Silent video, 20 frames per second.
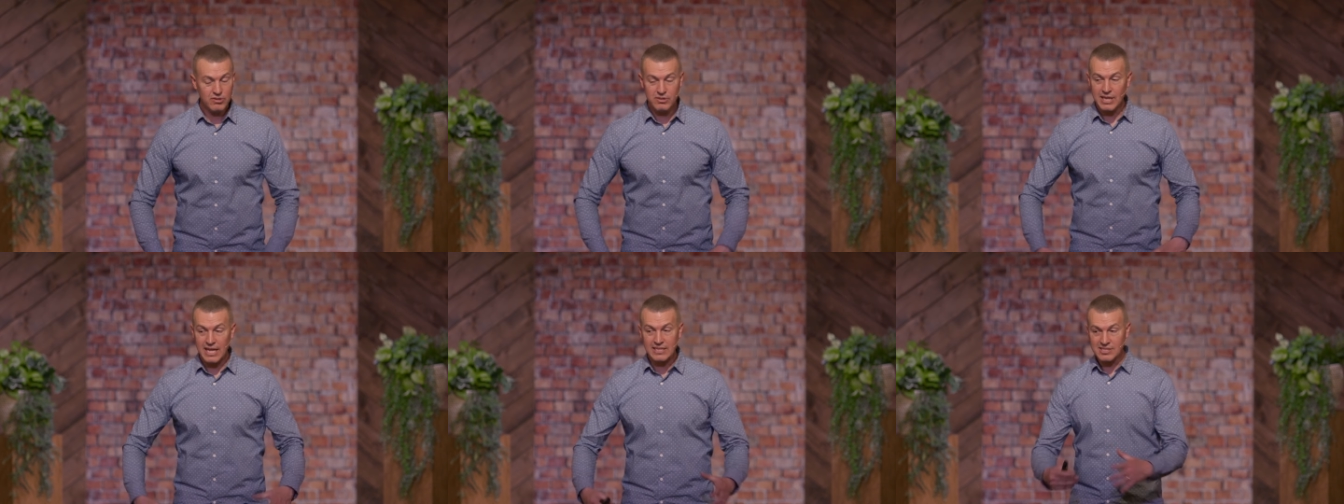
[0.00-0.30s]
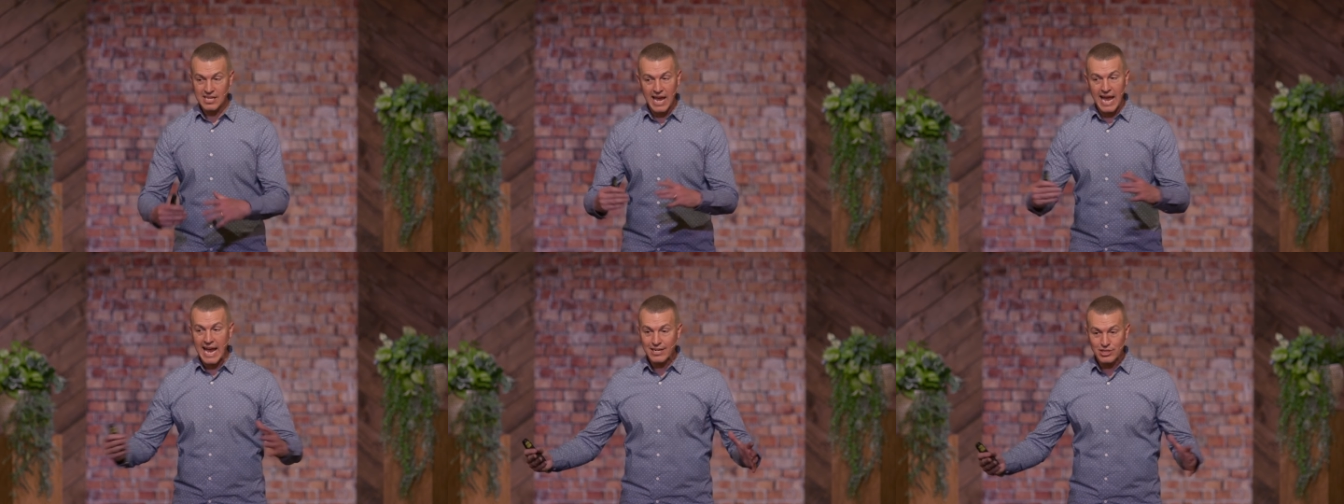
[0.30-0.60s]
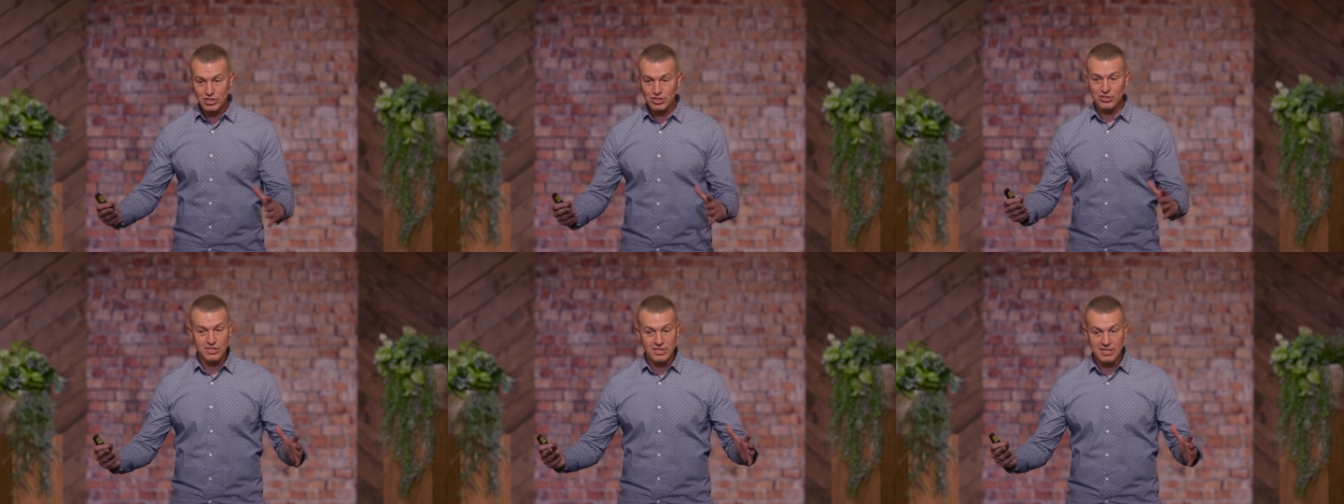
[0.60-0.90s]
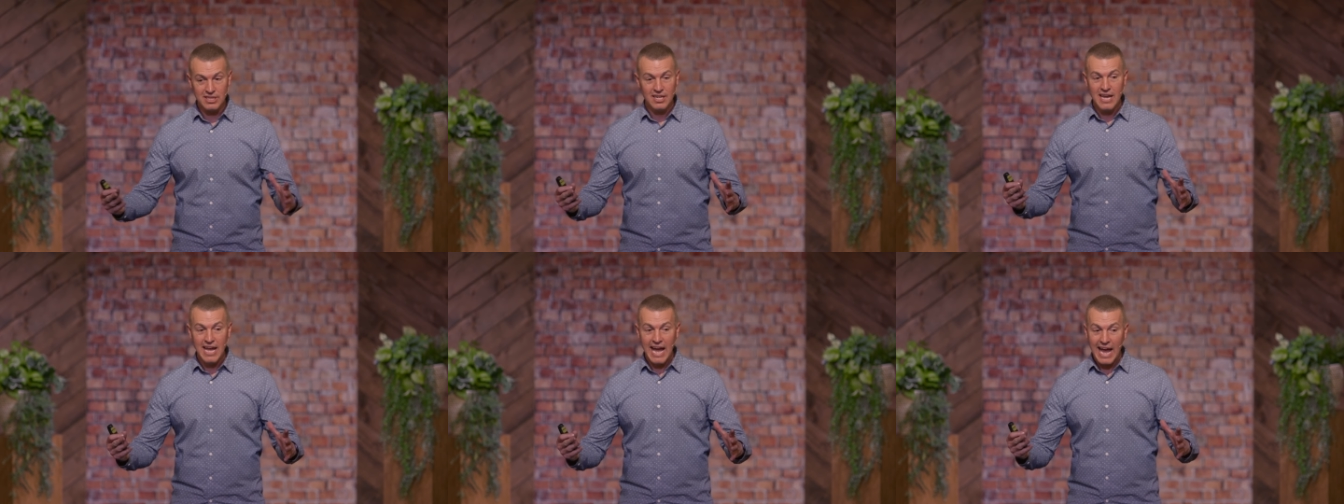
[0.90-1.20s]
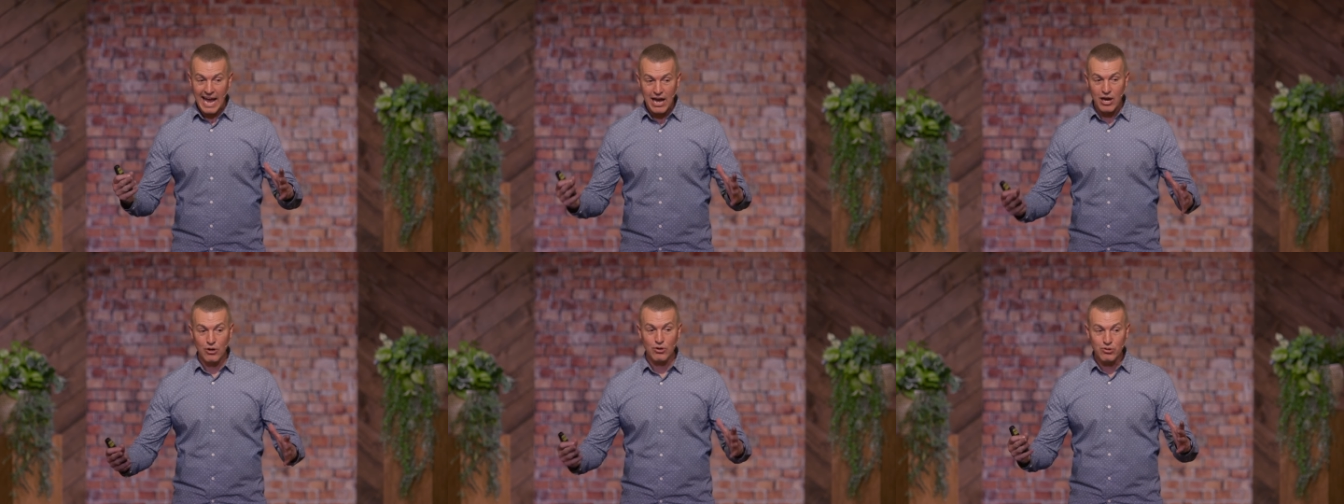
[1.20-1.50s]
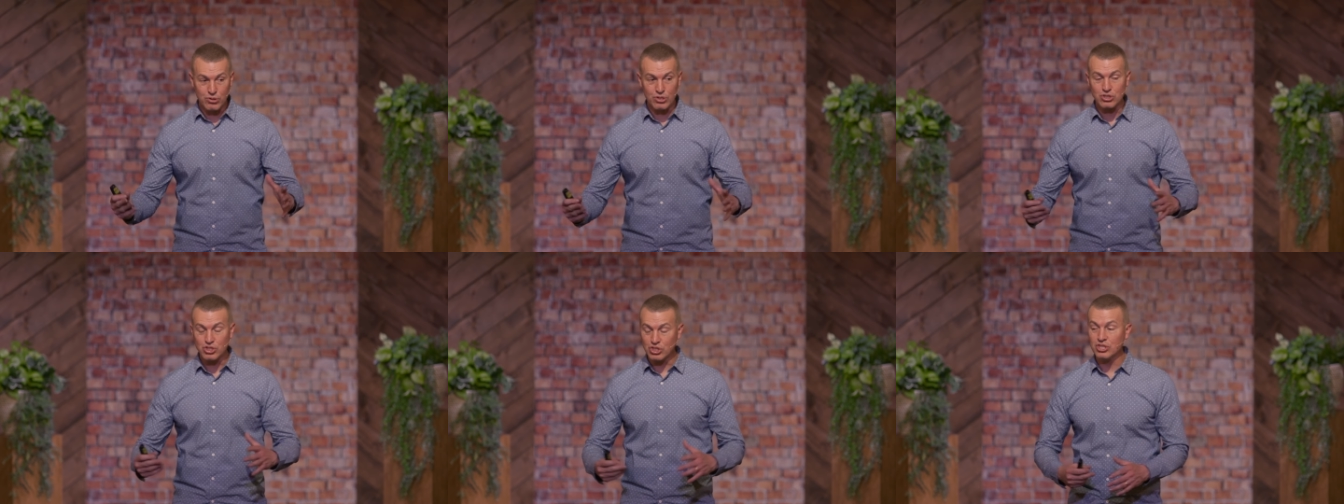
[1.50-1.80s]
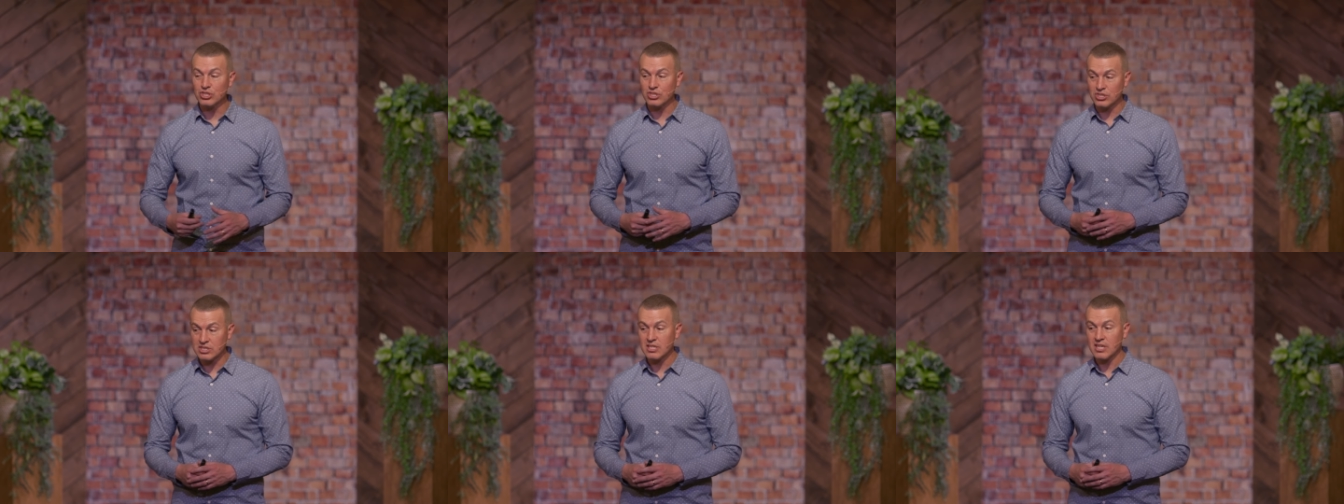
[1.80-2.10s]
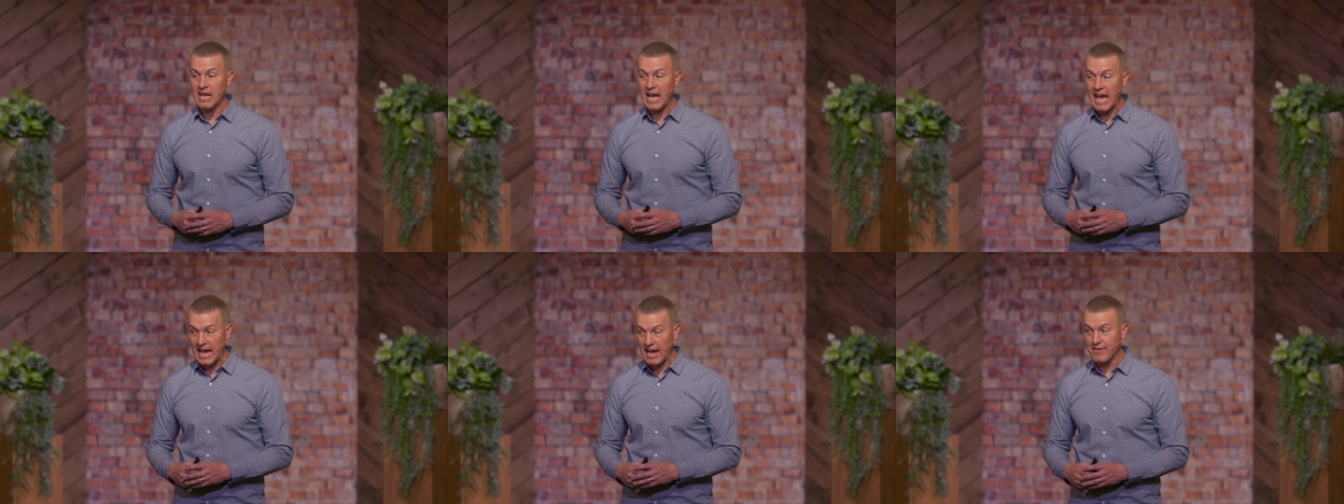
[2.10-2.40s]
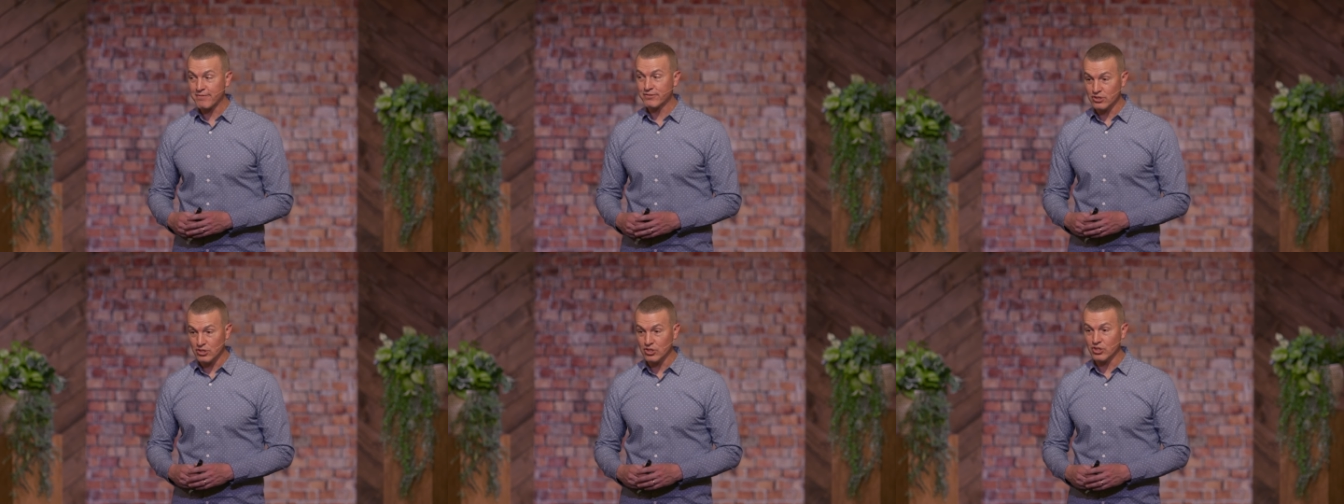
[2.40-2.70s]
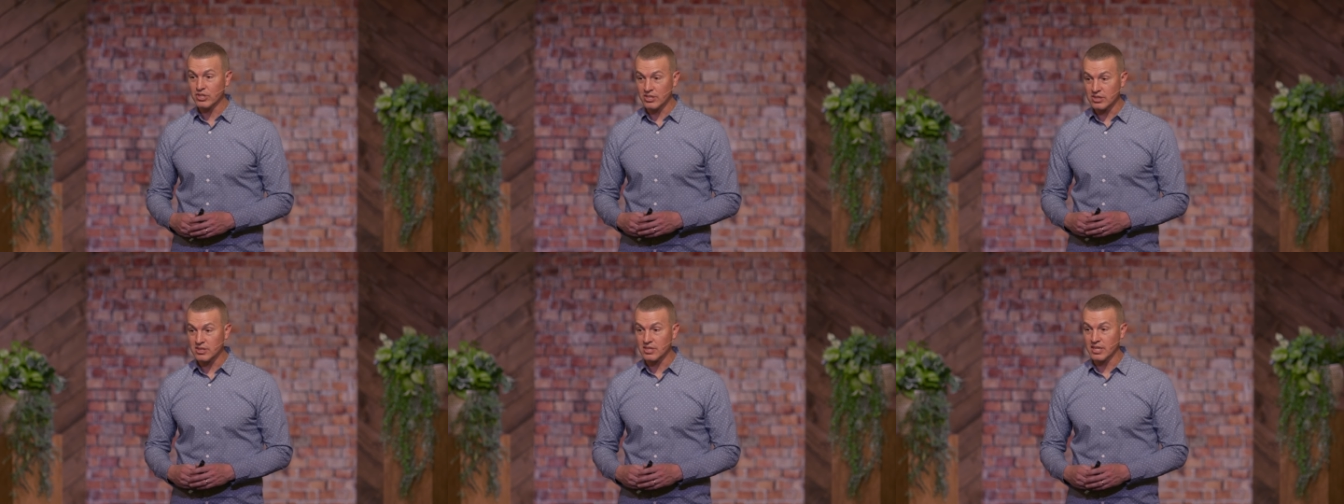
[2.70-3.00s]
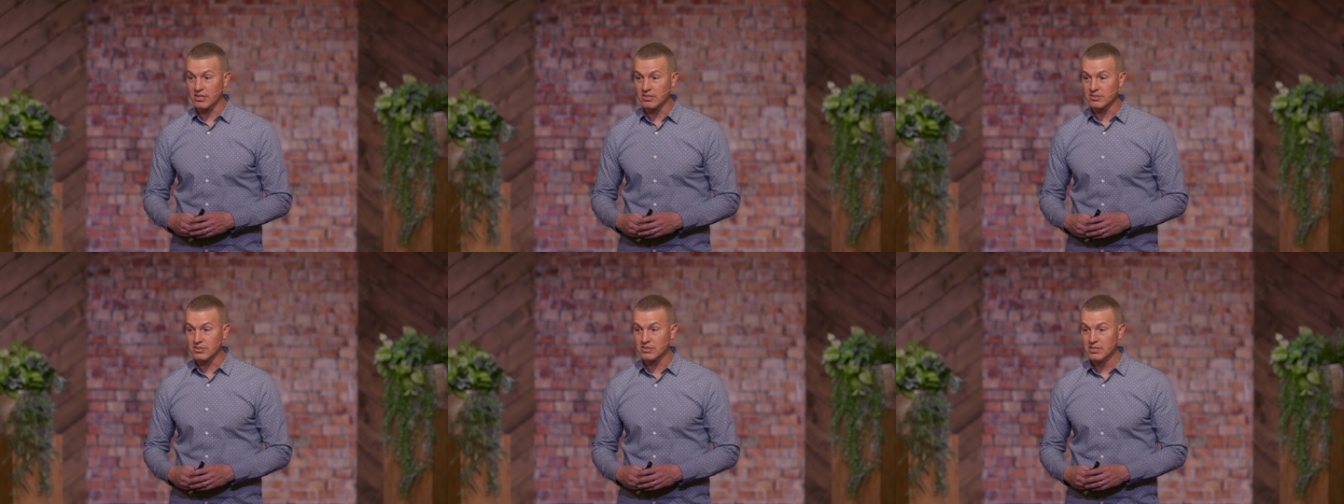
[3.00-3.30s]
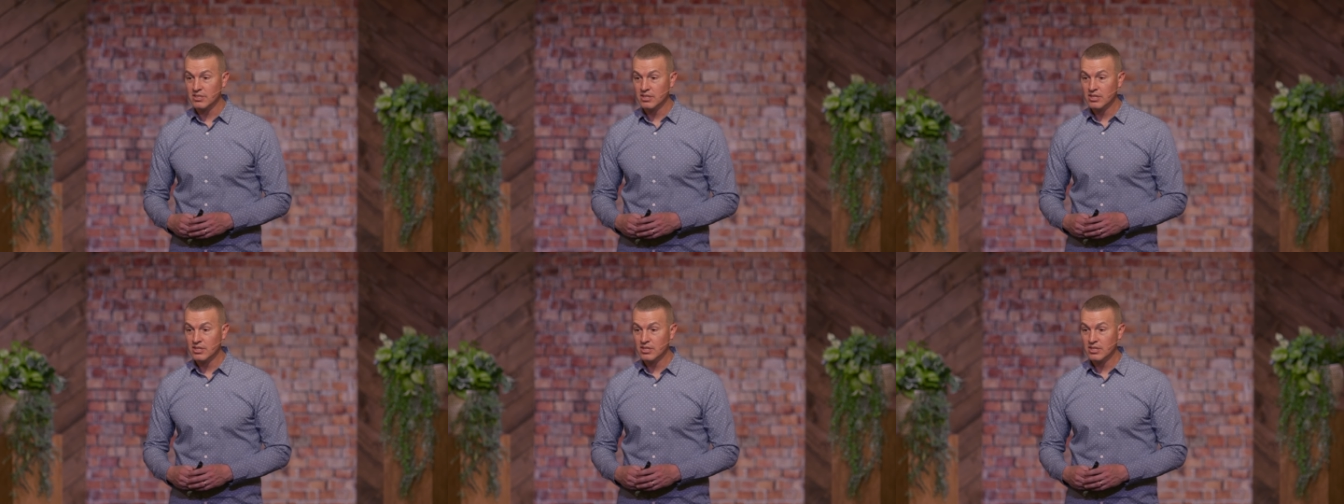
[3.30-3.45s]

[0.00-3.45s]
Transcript: that's actually how Christians have to look at things.